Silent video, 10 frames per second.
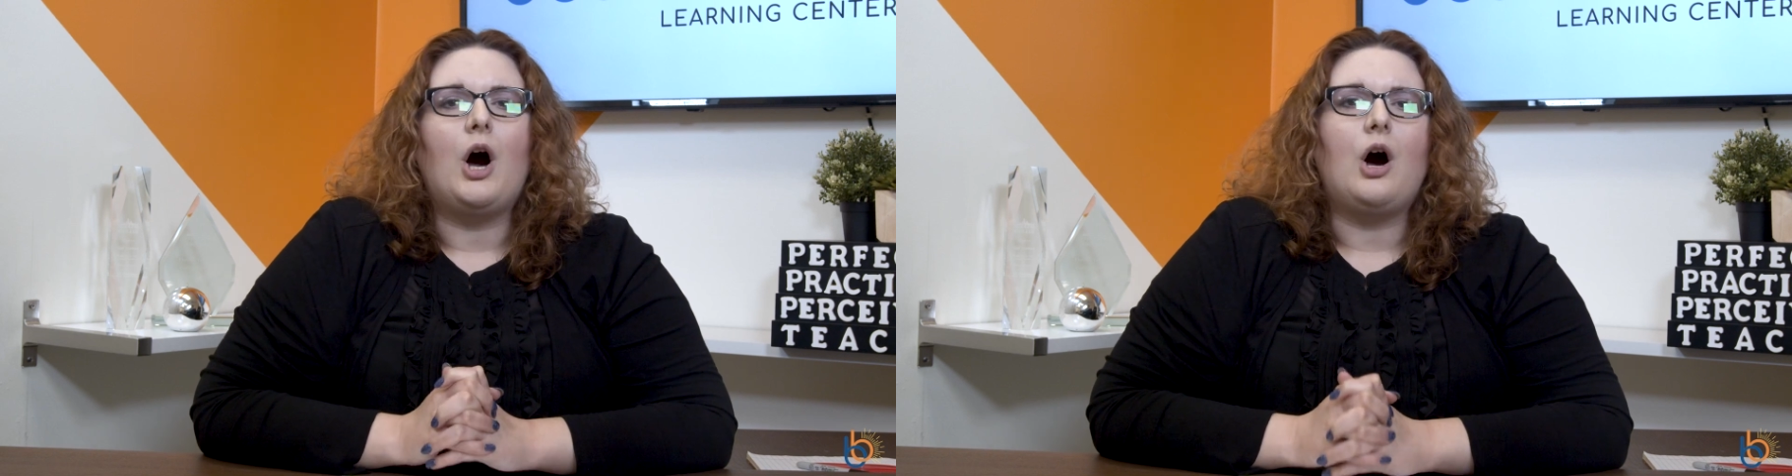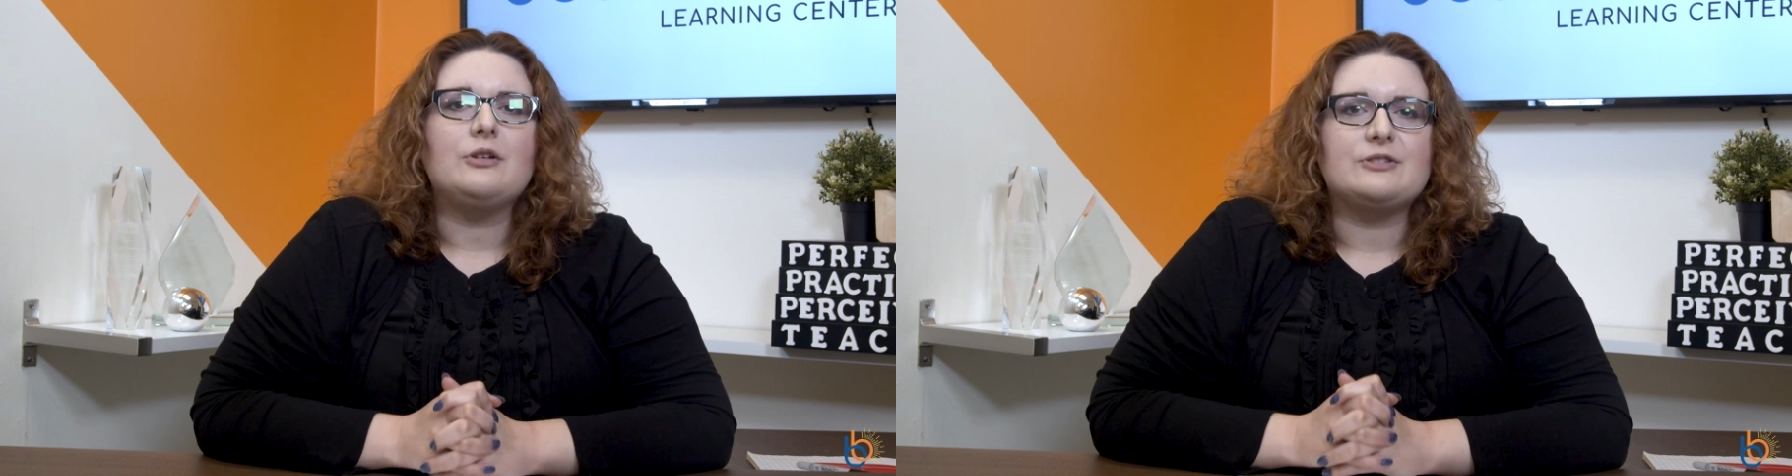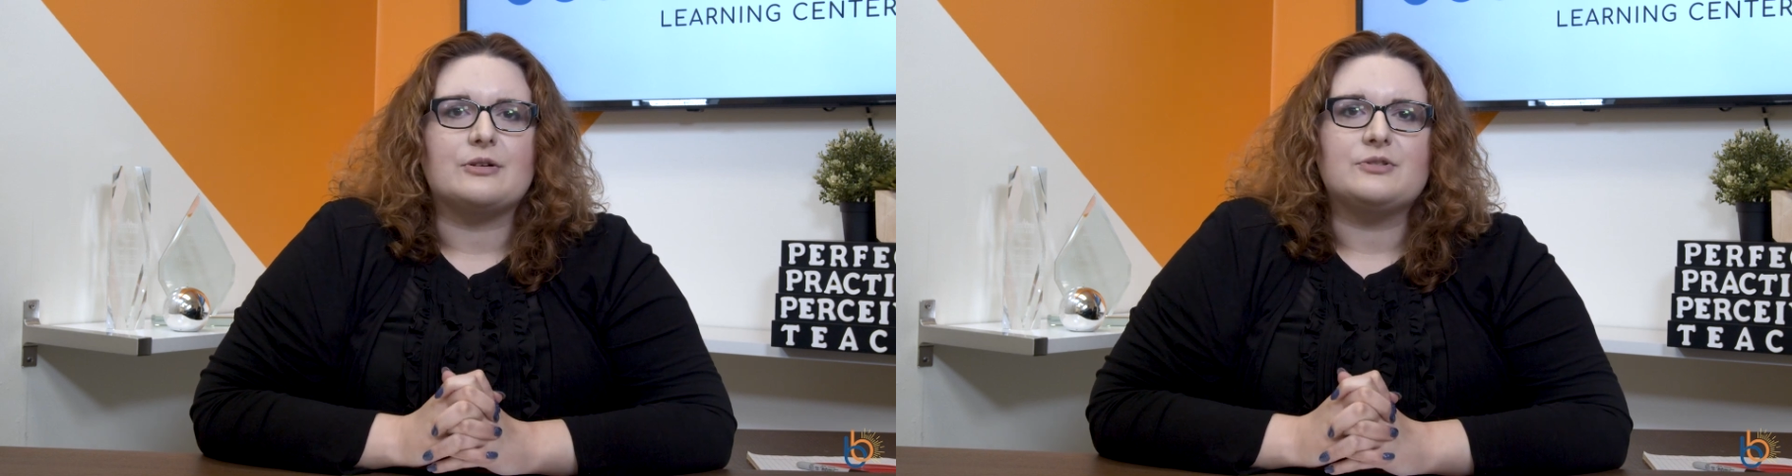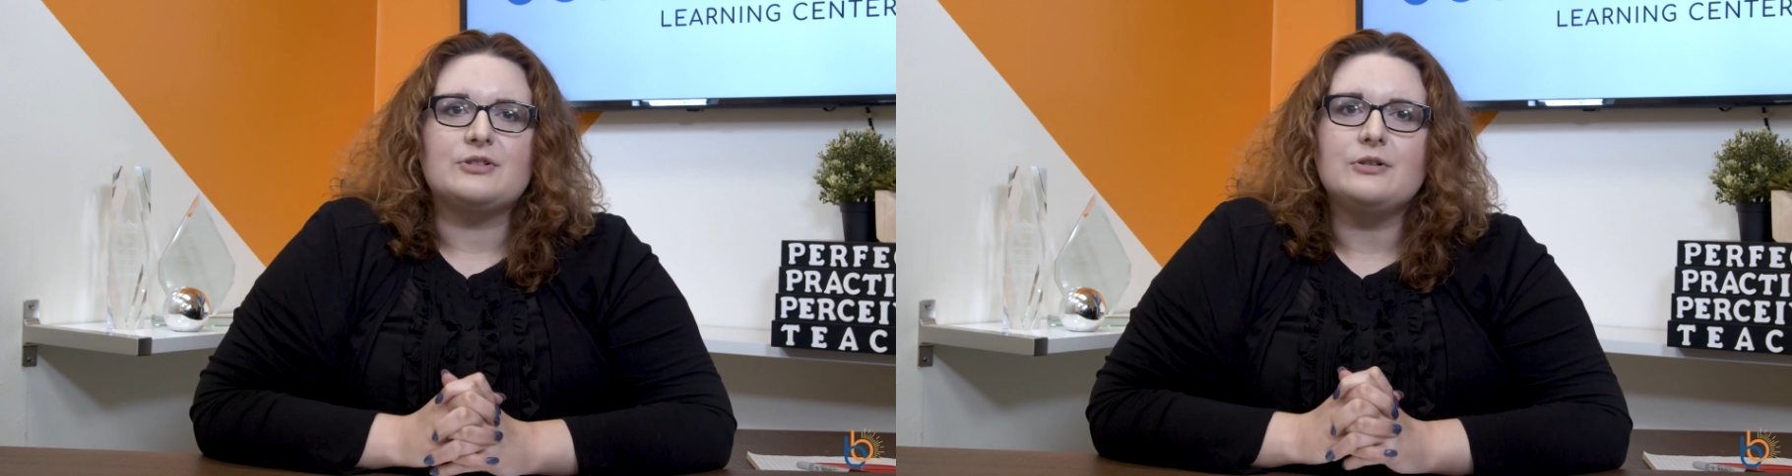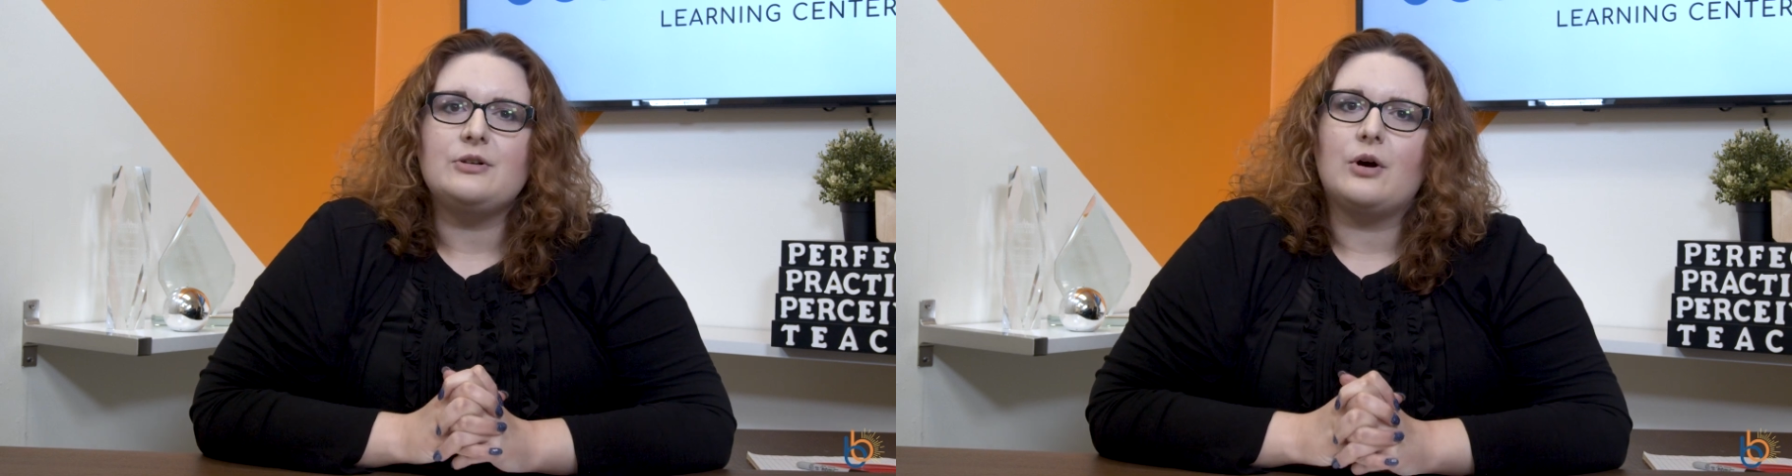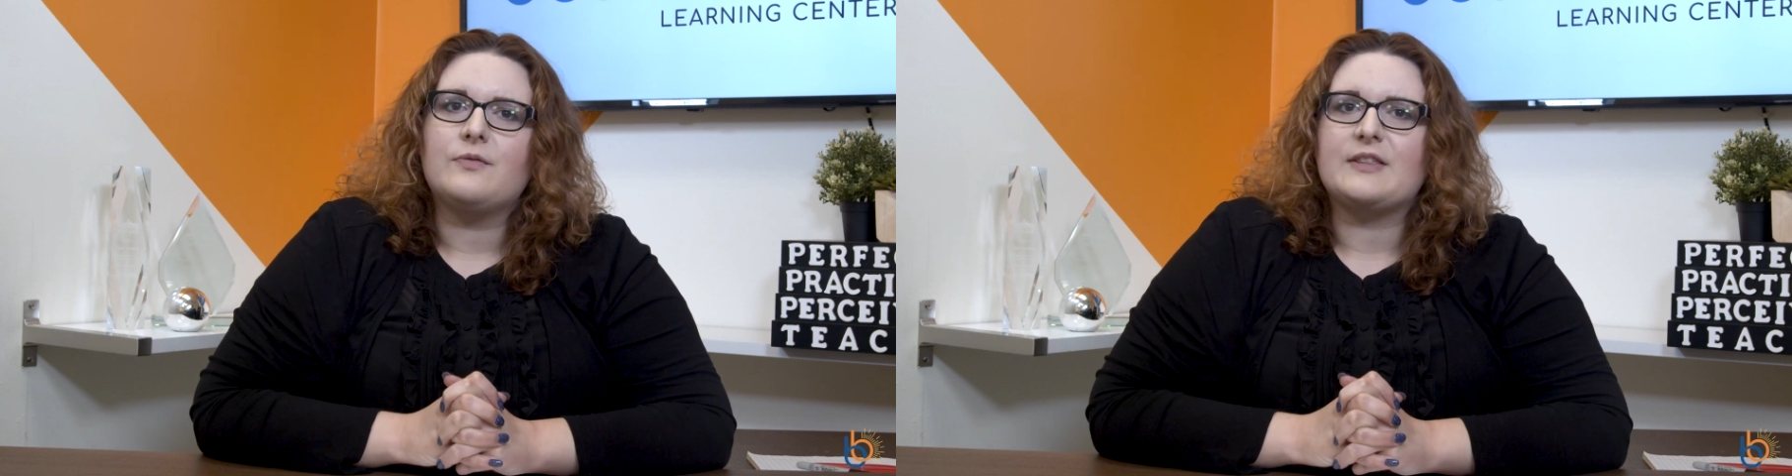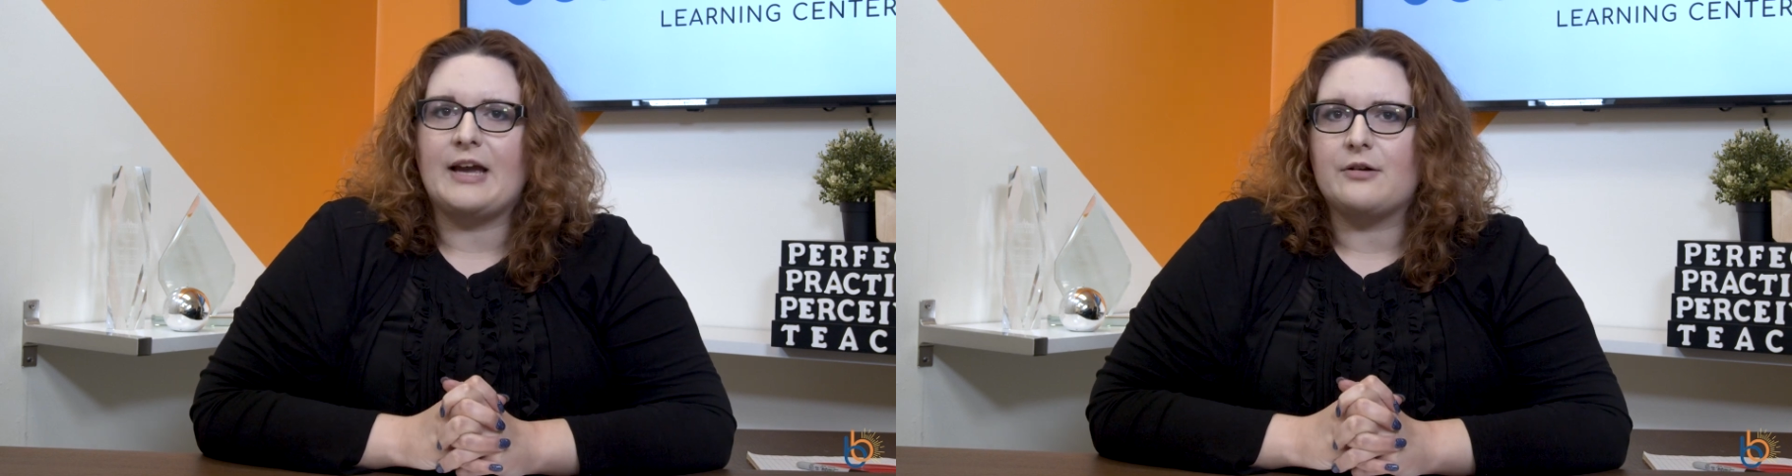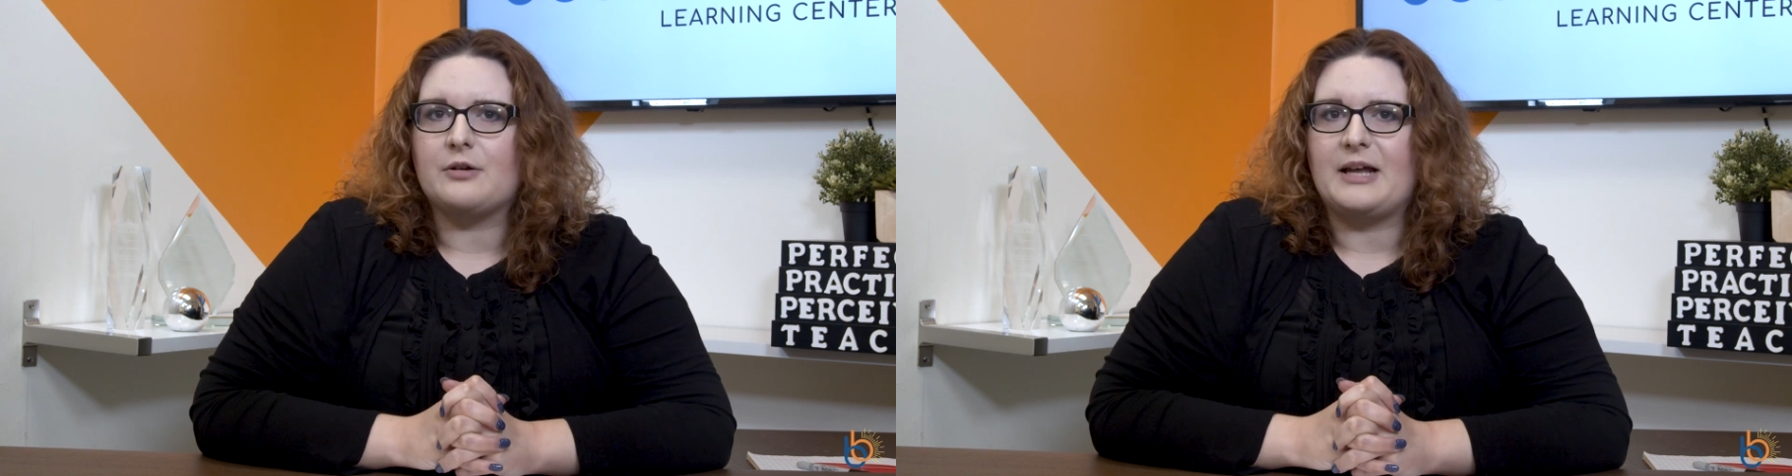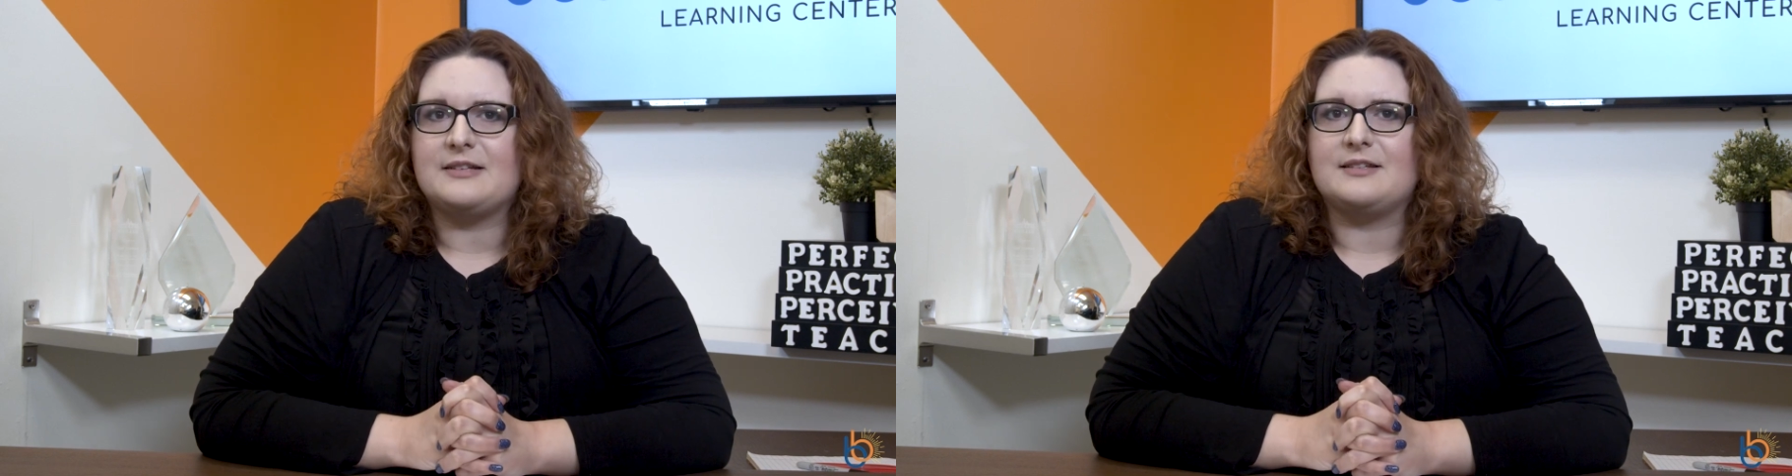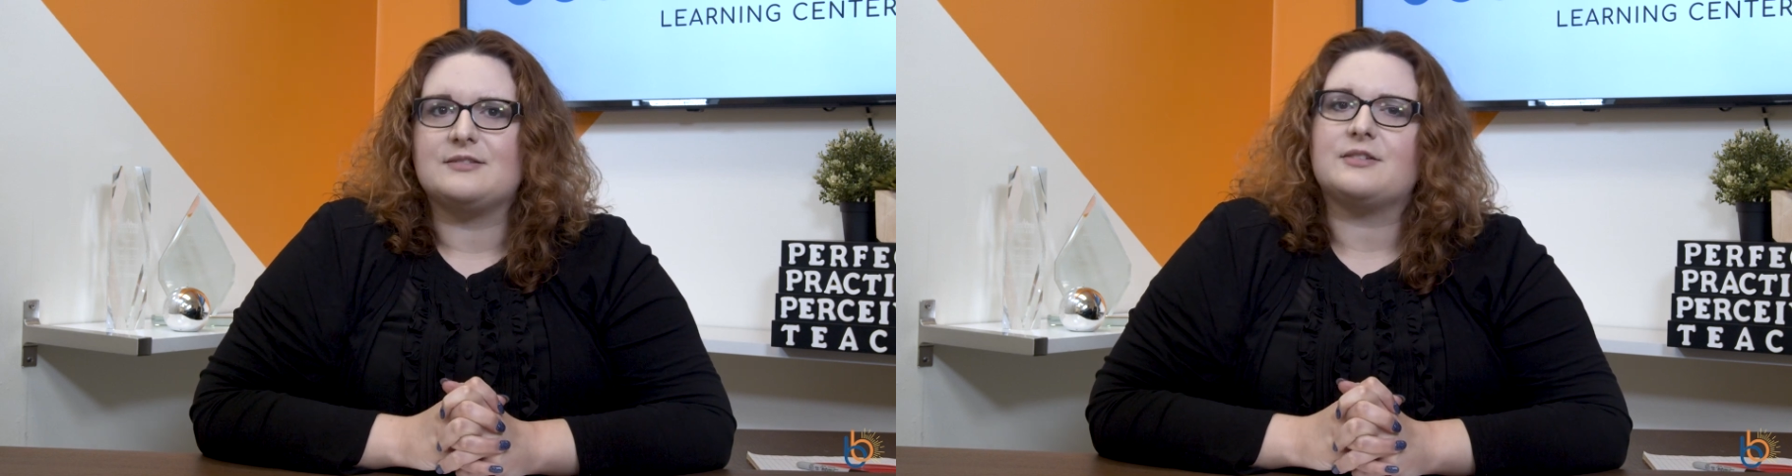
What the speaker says: Also, certain over-the-counter medicines